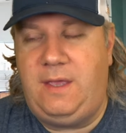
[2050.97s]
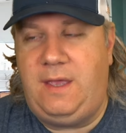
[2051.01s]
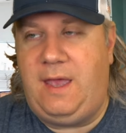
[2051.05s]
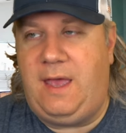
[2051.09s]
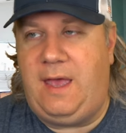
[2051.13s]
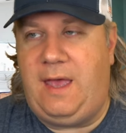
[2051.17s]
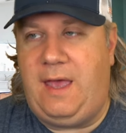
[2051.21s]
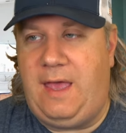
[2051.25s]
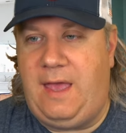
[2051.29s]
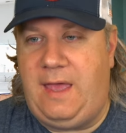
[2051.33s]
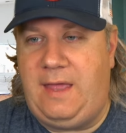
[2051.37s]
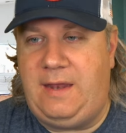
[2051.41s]

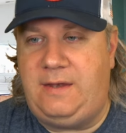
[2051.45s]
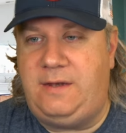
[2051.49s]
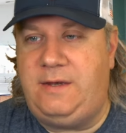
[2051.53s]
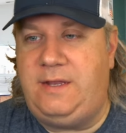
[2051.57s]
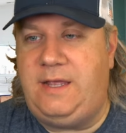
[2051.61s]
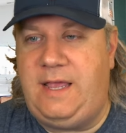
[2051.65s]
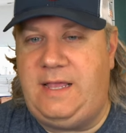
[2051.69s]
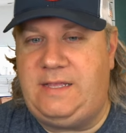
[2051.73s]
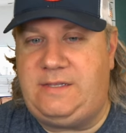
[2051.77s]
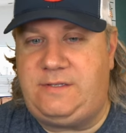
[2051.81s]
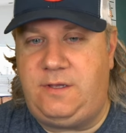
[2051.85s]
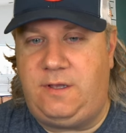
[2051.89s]
And
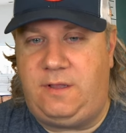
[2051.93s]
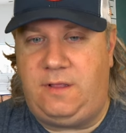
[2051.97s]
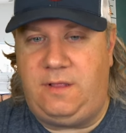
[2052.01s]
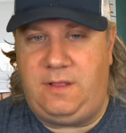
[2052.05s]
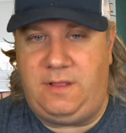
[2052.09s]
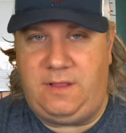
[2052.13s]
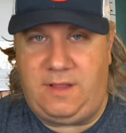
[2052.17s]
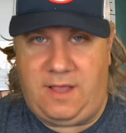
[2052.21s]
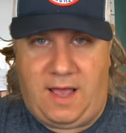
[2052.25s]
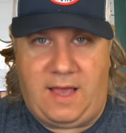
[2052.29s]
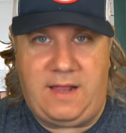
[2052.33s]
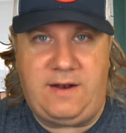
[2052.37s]
it's a
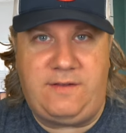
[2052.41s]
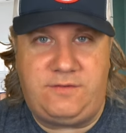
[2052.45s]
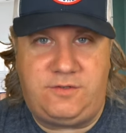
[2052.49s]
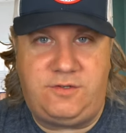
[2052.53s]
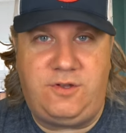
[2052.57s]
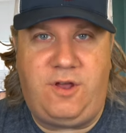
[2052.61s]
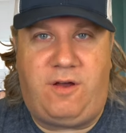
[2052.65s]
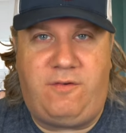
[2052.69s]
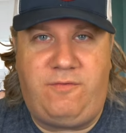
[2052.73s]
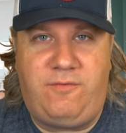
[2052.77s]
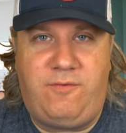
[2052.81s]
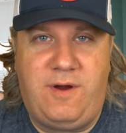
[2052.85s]
lot of
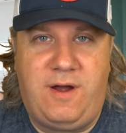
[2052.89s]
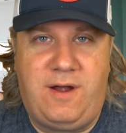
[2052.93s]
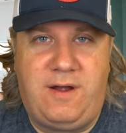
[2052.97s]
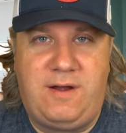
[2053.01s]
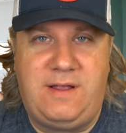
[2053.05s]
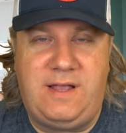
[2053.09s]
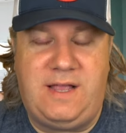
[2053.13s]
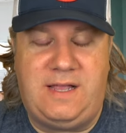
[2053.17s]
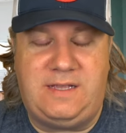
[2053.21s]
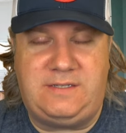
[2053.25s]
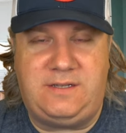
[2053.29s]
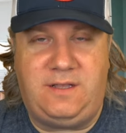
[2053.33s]

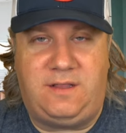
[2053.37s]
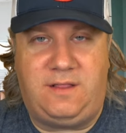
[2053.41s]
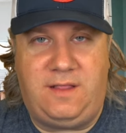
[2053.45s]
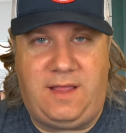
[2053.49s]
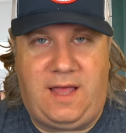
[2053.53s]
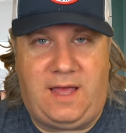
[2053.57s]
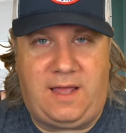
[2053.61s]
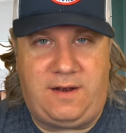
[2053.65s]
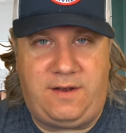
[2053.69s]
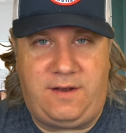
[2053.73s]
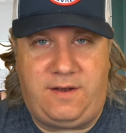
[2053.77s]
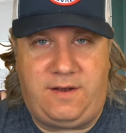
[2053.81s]
software. It's a
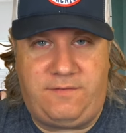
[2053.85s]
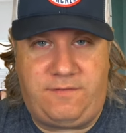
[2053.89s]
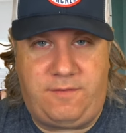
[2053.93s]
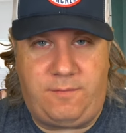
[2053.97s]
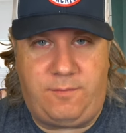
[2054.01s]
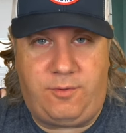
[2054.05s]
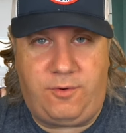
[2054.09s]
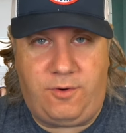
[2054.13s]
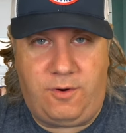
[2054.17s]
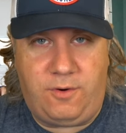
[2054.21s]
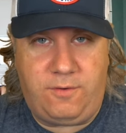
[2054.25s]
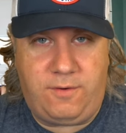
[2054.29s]
lot of
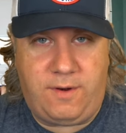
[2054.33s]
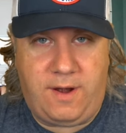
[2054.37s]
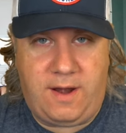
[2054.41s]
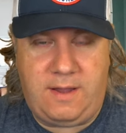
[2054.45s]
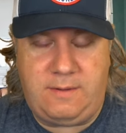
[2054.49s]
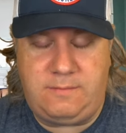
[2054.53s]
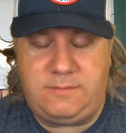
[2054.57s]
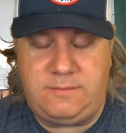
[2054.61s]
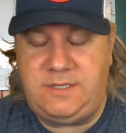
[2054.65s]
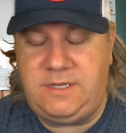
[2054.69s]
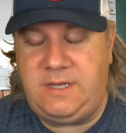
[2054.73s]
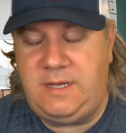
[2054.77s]
different
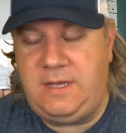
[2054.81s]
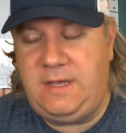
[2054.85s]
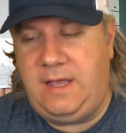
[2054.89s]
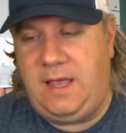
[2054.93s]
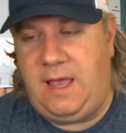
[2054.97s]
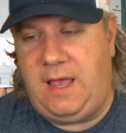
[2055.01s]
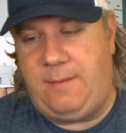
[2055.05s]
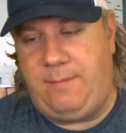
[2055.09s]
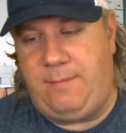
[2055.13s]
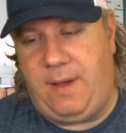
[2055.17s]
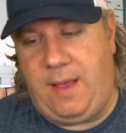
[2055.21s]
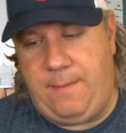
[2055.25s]
programs.
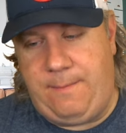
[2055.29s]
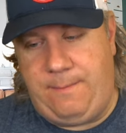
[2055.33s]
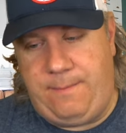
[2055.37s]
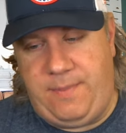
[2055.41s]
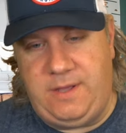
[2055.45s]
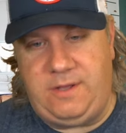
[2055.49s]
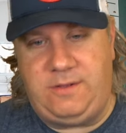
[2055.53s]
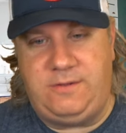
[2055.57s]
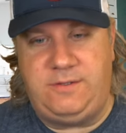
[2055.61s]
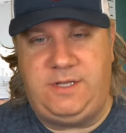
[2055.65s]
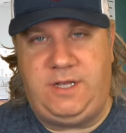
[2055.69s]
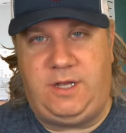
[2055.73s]
And by
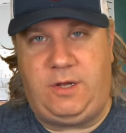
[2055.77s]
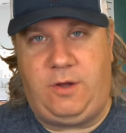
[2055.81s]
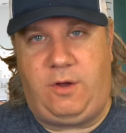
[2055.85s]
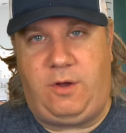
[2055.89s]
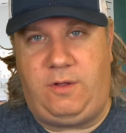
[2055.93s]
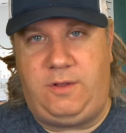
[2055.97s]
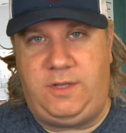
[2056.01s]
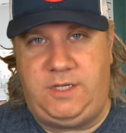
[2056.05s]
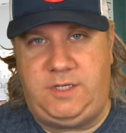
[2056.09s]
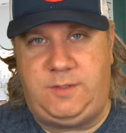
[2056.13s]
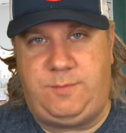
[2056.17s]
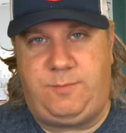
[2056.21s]
building
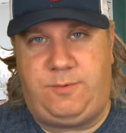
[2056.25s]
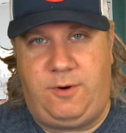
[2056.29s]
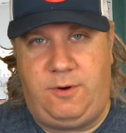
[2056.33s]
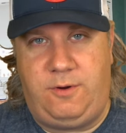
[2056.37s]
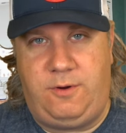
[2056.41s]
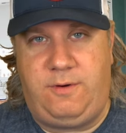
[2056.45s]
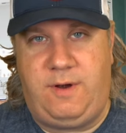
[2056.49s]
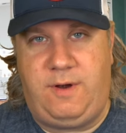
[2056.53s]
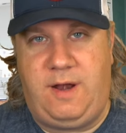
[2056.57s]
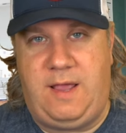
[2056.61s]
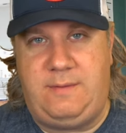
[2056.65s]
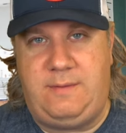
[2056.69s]
all these
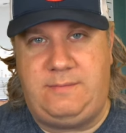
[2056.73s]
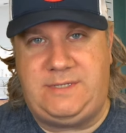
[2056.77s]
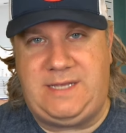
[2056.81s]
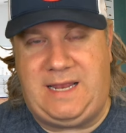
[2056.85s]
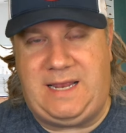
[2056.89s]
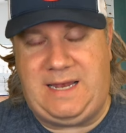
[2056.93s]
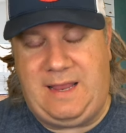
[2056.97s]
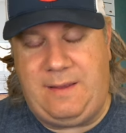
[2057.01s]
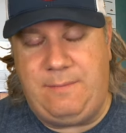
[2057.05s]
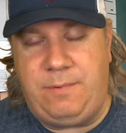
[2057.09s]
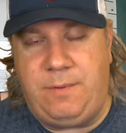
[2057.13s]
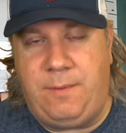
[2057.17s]
programs
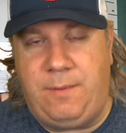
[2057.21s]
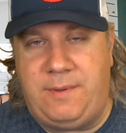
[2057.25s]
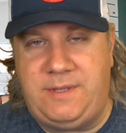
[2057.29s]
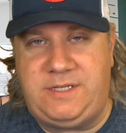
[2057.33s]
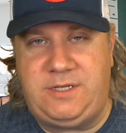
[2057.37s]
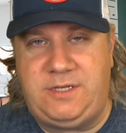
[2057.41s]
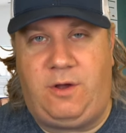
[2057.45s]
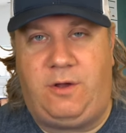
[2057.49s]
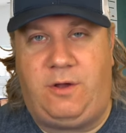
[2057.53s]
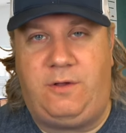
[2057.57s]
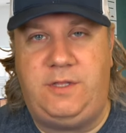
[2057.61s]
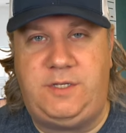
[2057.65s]
and
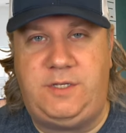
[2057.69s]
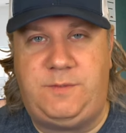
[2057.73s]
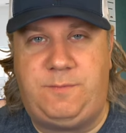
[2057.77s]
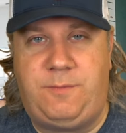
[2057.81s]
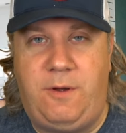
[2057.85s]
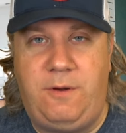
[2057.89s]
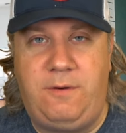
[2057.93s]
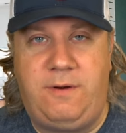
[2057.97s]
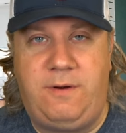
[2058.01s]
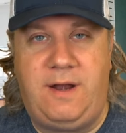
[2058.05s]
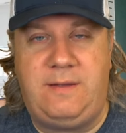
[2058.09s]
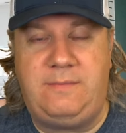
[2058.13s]
implementing all these
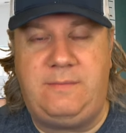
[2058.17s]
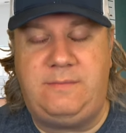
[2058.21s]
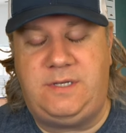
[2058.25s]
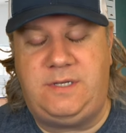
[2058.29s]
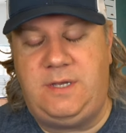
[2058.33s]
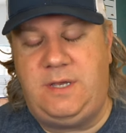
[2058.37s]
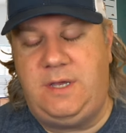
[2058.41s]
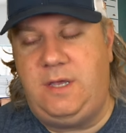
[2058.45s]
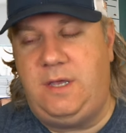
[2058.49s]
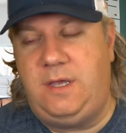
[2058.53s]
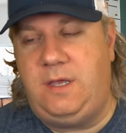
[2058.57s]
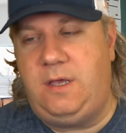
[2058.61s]
programs,
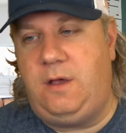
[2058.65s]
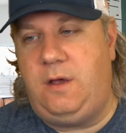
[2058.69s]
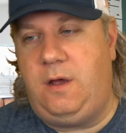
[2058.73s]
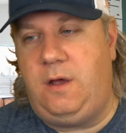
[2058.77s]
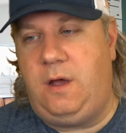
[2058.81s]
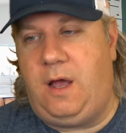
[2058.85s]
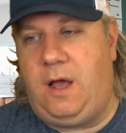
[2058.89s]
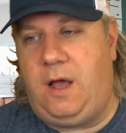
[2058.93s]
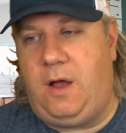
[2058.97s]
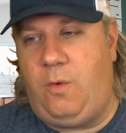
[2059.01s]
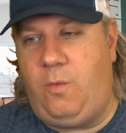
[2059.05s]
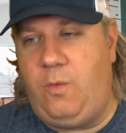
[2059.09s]

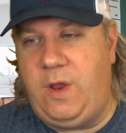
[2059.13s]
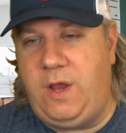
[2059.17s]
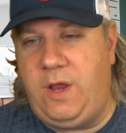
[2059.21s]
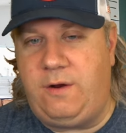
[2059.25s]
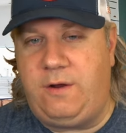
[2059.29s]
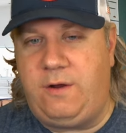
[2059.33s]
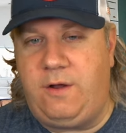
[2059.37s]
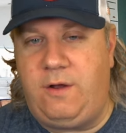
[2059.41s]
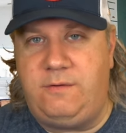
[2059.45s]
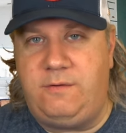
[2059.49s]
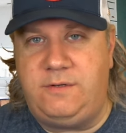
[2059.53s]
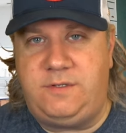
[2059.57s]
Uh, we are
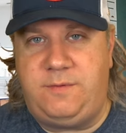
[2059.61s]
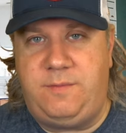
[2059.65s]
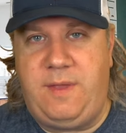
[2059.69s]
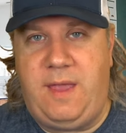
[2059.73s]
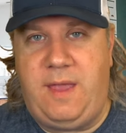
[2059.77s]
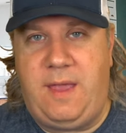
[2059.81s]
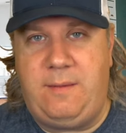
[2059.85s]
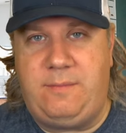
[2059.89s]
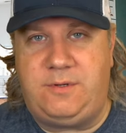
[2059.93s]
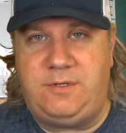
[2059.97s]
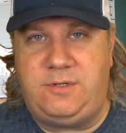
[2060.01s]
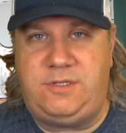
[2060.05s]
going to be
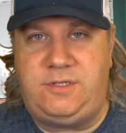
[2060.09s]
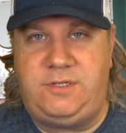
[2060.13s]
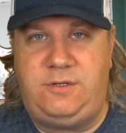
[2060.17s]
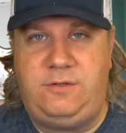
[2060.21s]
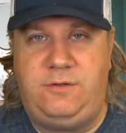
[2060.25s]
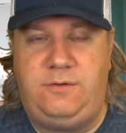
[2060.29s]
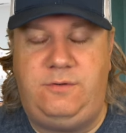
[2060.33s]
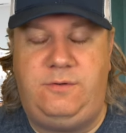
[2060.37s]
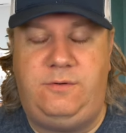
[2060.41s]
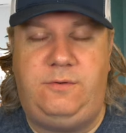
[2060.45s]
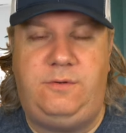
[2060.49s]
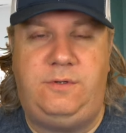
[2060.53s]
able
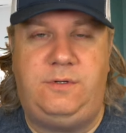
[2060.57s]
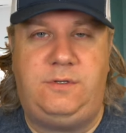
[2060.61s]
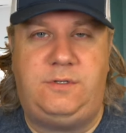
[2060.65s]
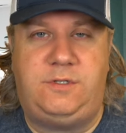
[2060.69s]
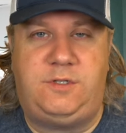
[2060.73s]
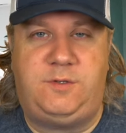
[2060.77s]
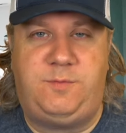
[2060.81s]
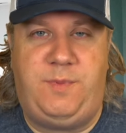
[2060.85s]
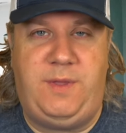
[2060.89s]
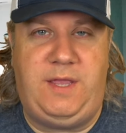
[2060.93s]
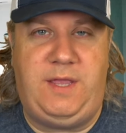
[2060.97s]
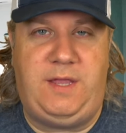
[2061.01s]
to
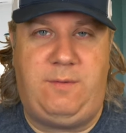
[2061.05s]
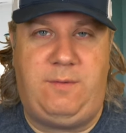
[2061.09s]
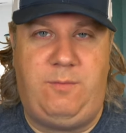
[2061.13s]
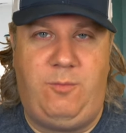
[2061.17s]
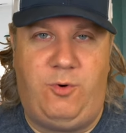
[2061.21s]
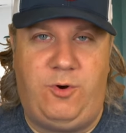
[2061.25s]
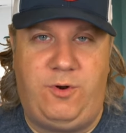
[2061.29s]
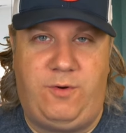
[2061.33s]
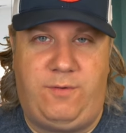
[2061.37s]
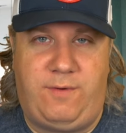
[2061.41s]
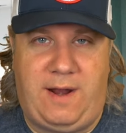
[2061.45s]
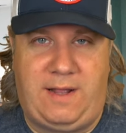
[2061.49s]
speak
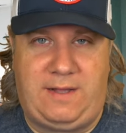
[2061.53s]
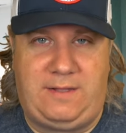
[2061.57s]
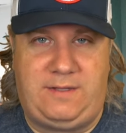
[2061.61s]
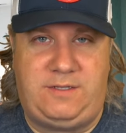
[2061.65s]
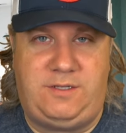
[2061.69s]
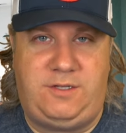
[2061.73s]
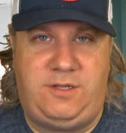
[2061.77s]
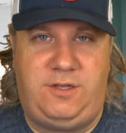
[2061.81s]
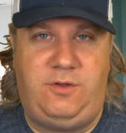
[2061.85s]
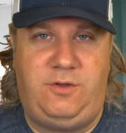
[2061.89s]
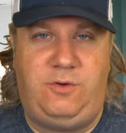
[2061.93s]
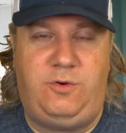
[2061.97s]
more directly
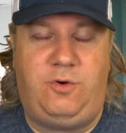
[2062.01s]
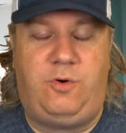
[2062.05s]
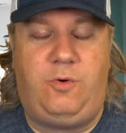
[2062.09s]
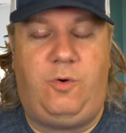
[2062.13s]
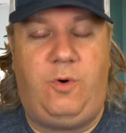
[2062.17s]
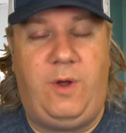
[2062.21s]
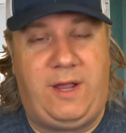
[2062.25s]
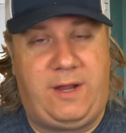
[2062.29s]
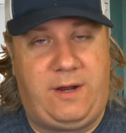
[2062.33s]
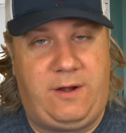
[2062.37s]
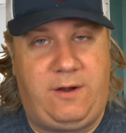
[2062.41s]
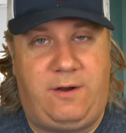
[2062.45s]
to you
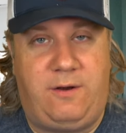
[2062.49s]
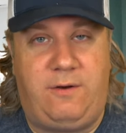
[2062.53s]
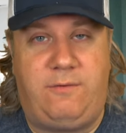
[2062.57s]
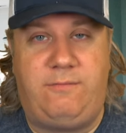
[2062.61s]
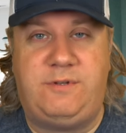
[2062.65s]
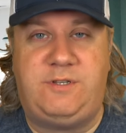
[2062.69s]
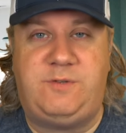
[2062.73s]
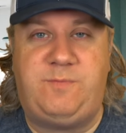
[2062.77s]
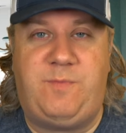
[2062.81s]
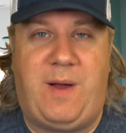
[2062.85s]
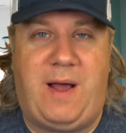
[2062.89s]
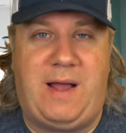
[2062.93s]
quicker,
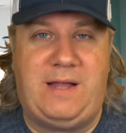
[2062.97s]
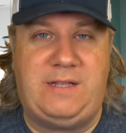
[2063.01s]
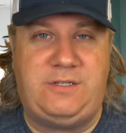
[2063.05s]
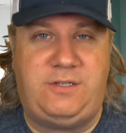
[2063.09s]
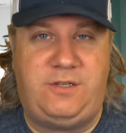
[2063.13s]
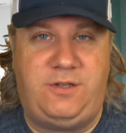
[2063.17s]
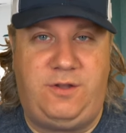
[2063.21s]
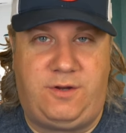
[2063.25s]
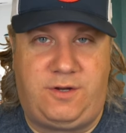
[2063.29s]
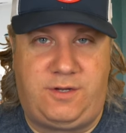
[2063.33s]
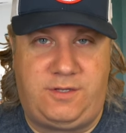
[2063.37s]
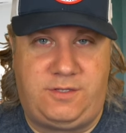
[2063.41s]
respond
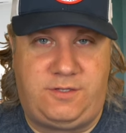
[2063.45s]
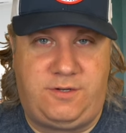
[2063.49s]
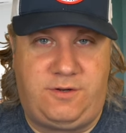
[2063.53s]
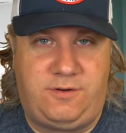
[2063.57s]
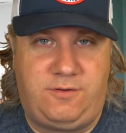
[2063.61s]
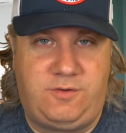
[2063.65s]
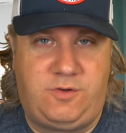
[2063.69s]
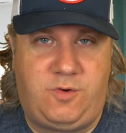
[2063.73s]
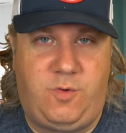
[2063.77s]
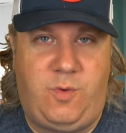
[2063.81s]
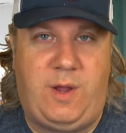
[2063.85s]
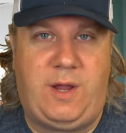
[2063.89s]
to your
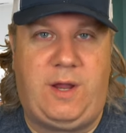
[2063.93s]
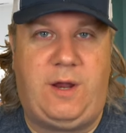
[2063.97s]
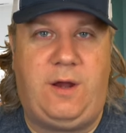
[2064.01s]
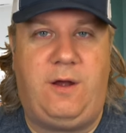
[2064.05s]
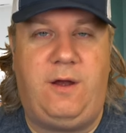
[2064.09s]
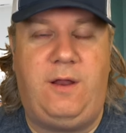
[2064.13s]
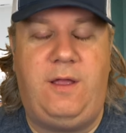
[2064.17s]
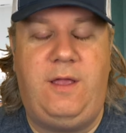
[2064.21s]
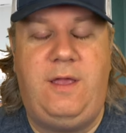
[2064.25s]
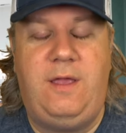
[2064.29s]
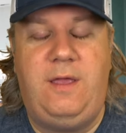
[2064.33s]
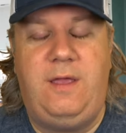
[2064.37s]
concerns
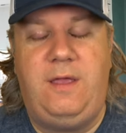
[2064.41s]
quicker.